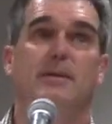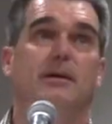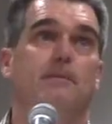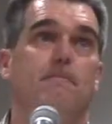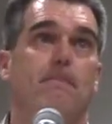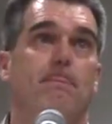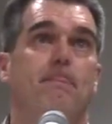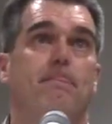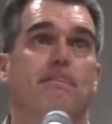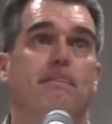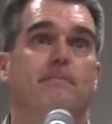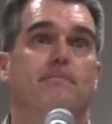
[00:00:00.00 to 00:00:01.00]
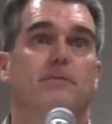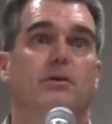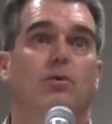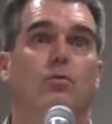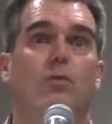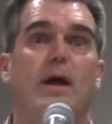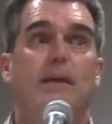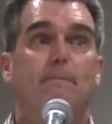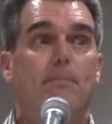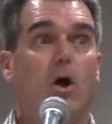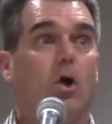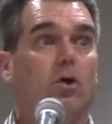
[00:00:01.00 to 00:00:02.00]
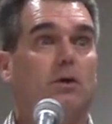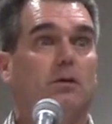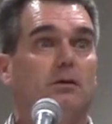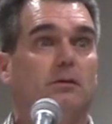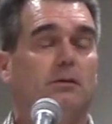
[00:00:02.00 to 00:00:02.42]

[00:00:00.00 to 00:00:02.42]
The great bulk